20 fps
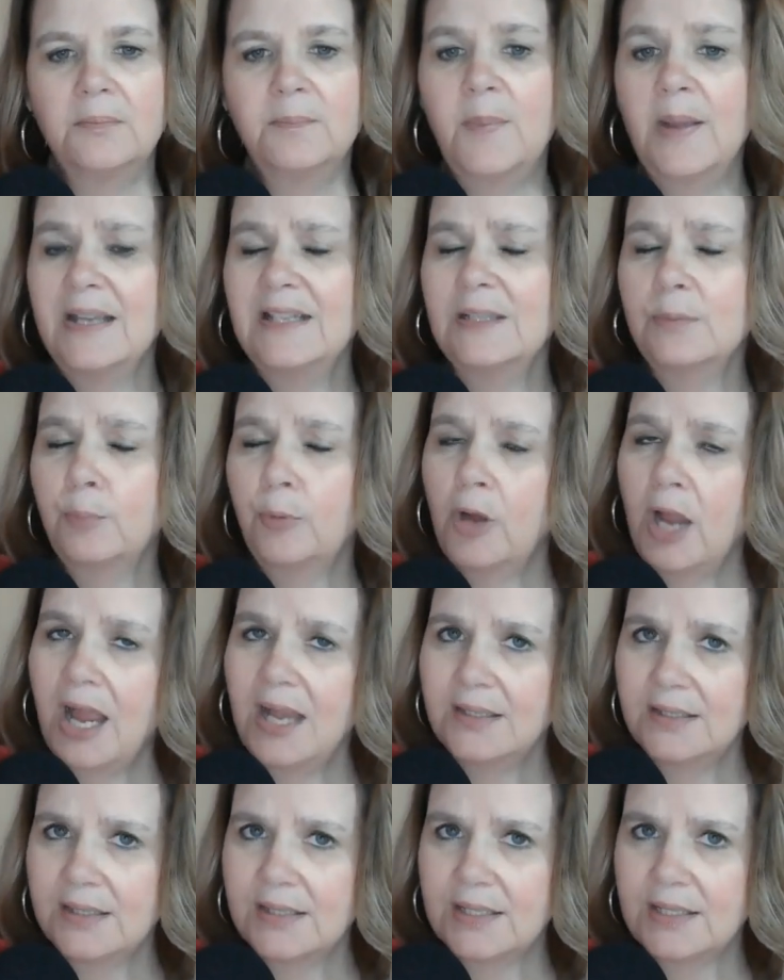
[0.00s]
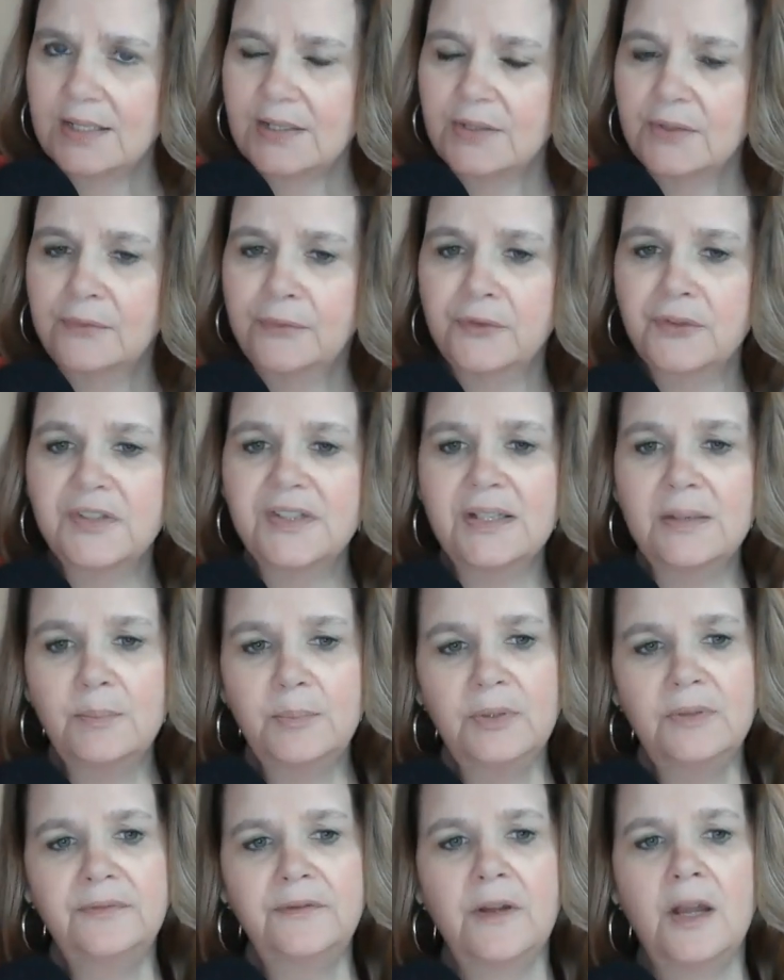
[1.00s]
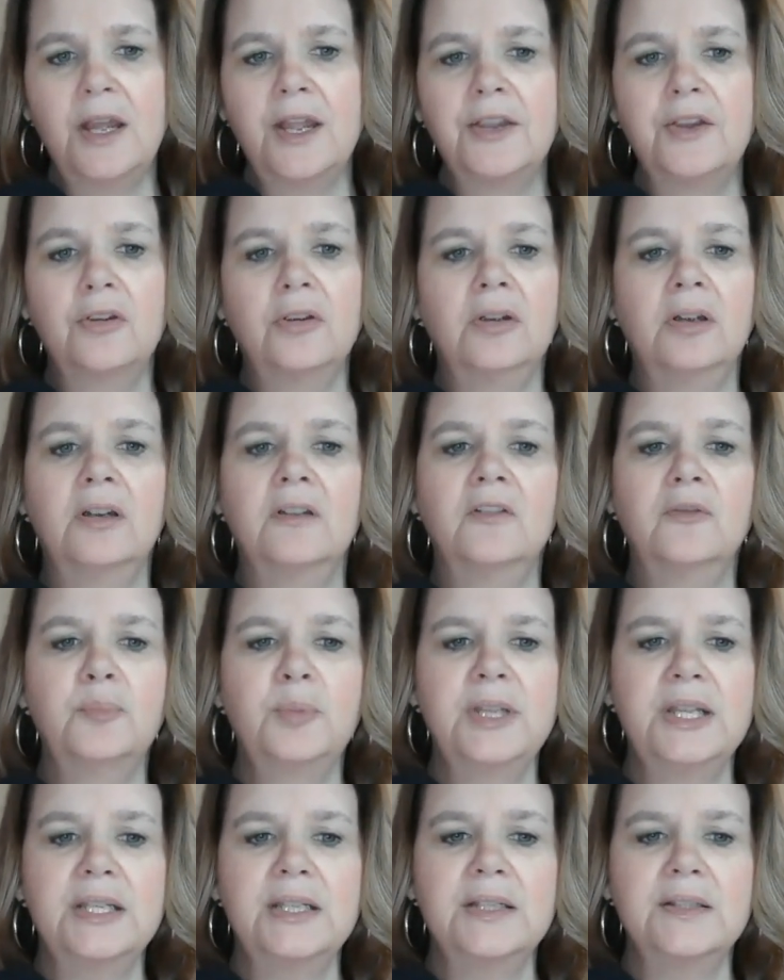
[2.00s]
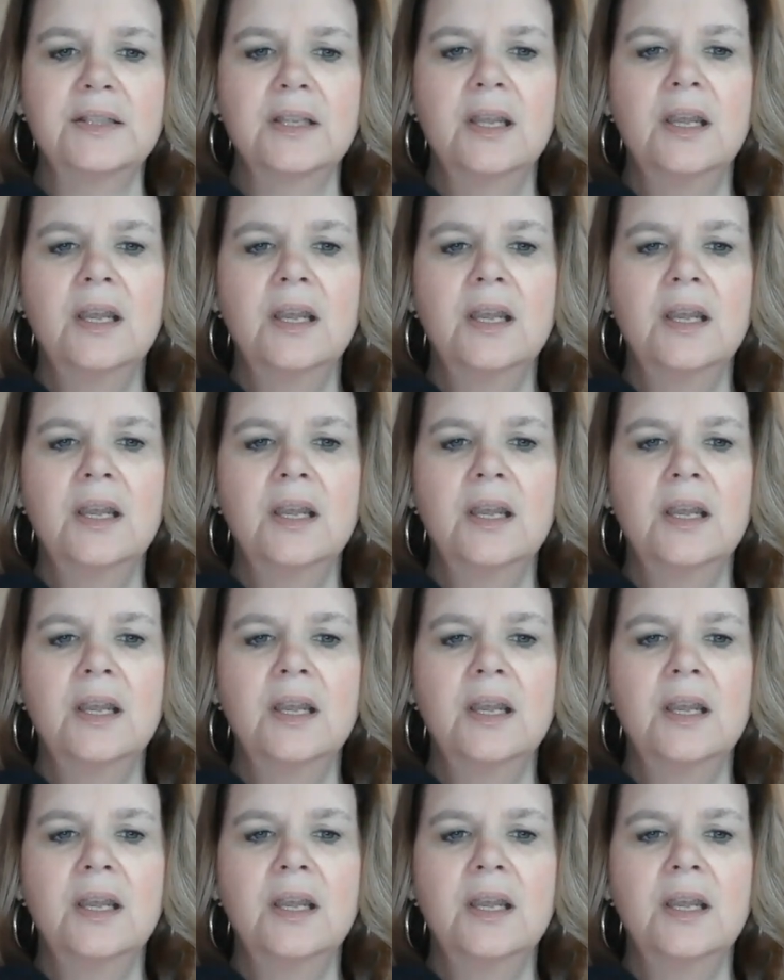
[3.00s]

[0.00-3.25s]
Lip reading: best practices for simplifying your RFPs,